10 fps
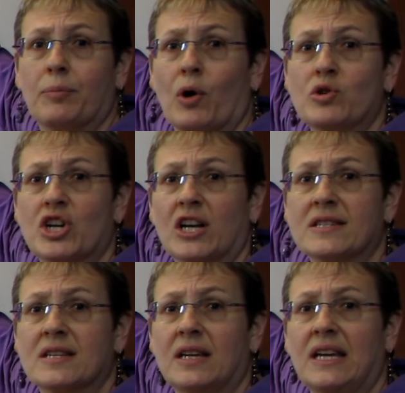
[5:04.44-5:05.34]

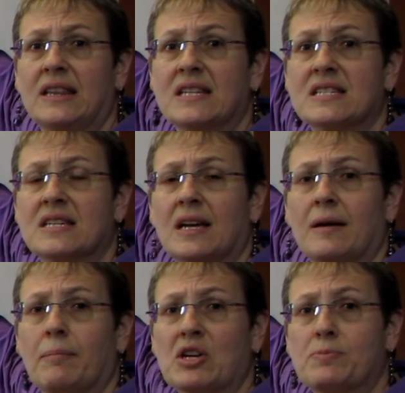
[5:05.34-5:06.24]
protons in this
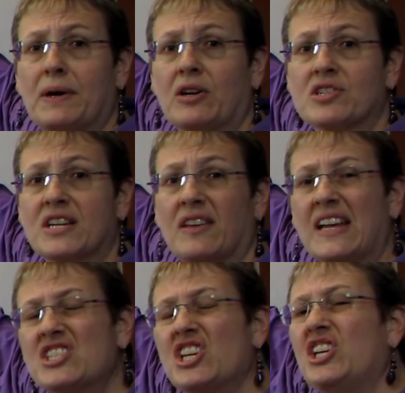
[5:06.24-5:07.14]
much bigger cell.
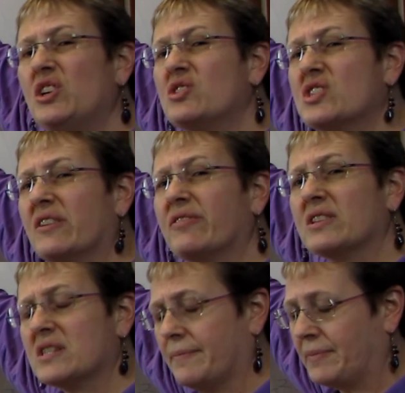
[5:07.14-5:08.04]
That's a huge
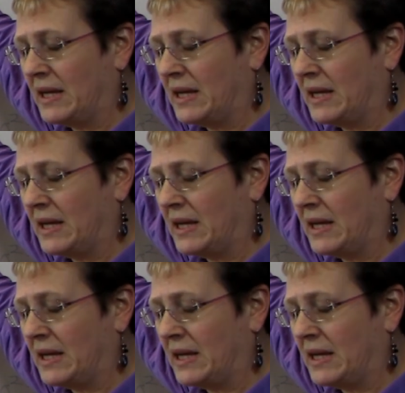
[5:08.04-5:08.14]
difference.